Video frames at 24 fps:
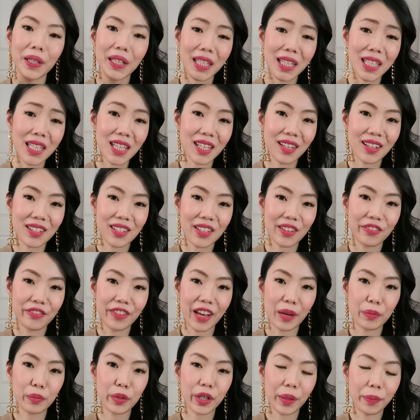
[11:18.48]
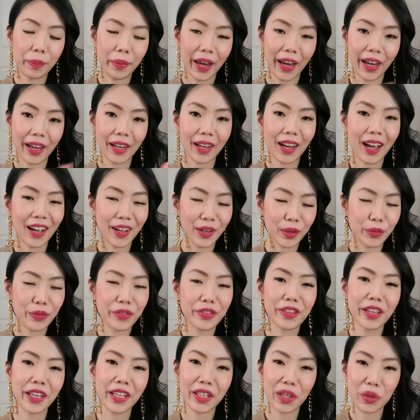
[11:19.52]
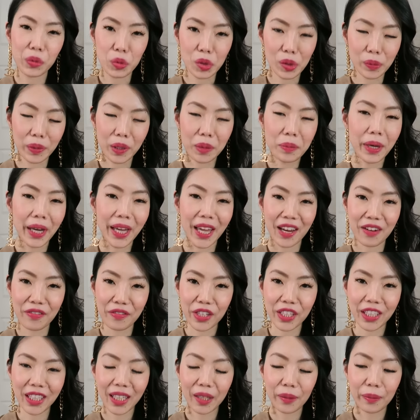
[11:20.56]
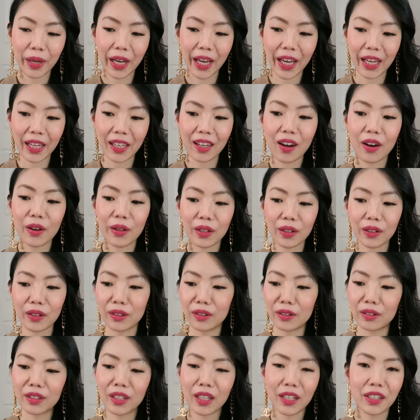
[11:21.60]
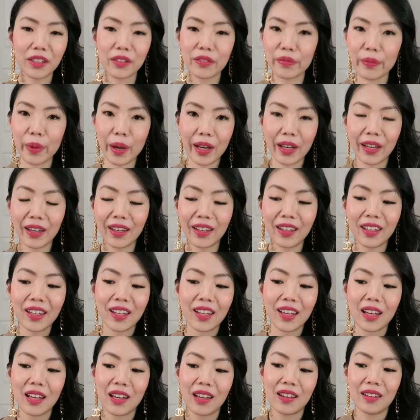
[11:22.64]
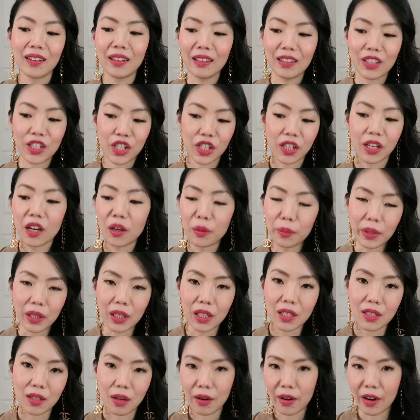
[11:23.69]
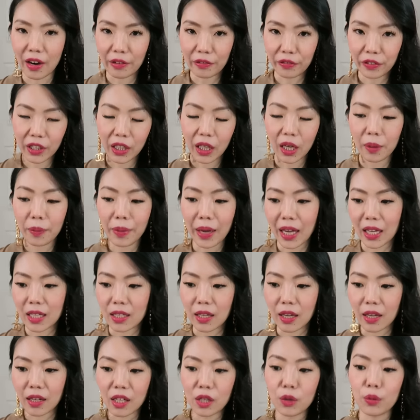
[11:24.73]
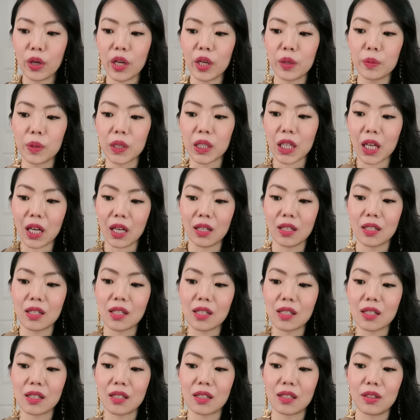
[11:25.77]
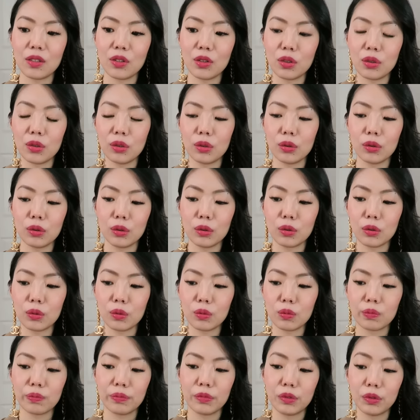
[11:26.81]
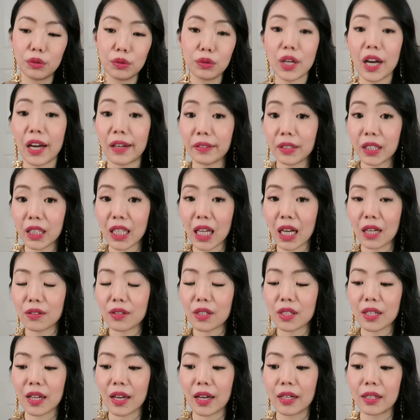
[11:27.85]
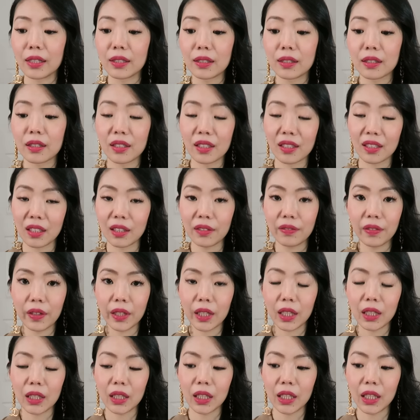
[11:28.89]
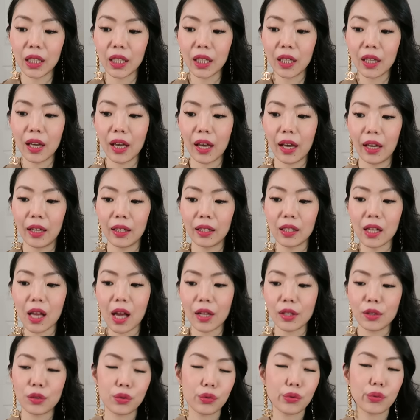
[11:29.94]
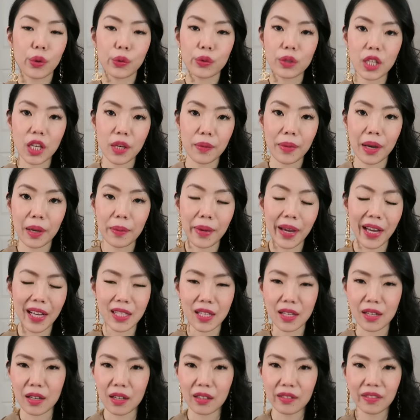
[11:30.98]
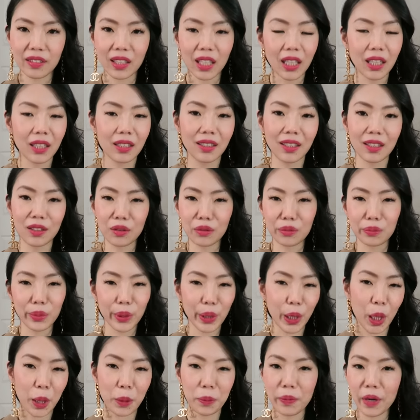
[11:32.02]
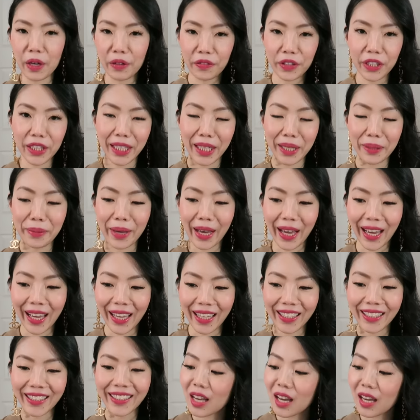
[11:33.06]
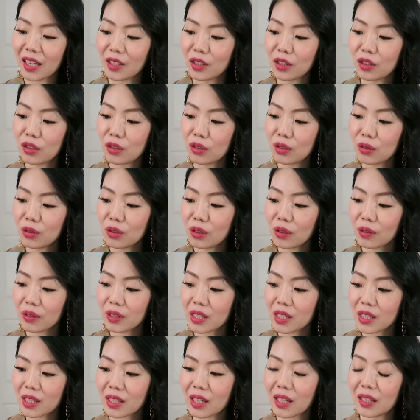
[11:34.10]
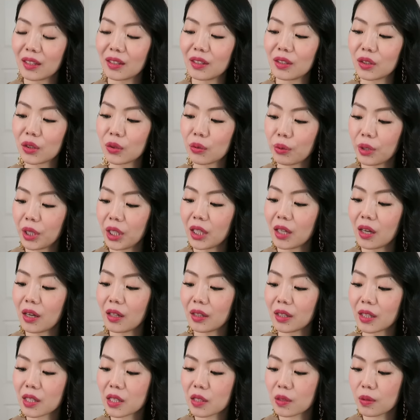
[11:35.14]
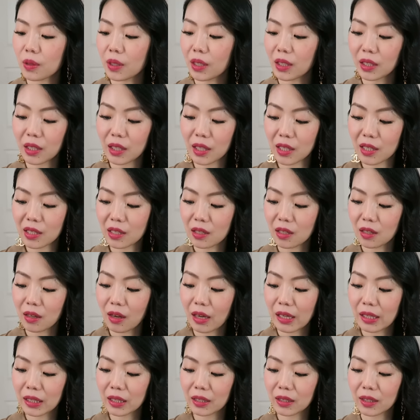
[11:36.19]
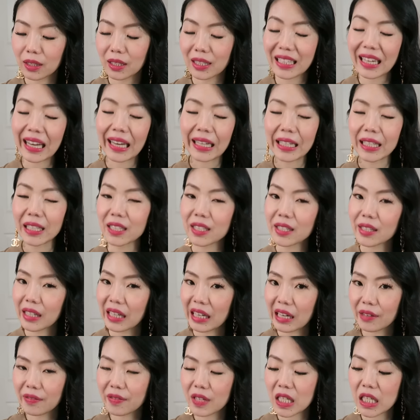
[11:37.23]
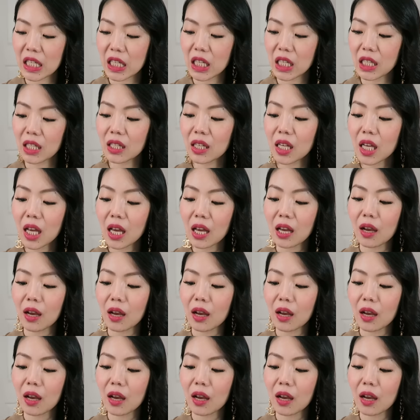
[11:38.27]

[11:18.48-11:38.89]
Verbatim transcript: Because it is a fabric bag, I don't think it will be my everyday bag, although none of my Chanel minis are everyday bags anyway because you do have to downsize significantly and I do rotate my bags enough that they don't become everyday bags. I do notice that the tweed on this one is not the tightest that I've seen.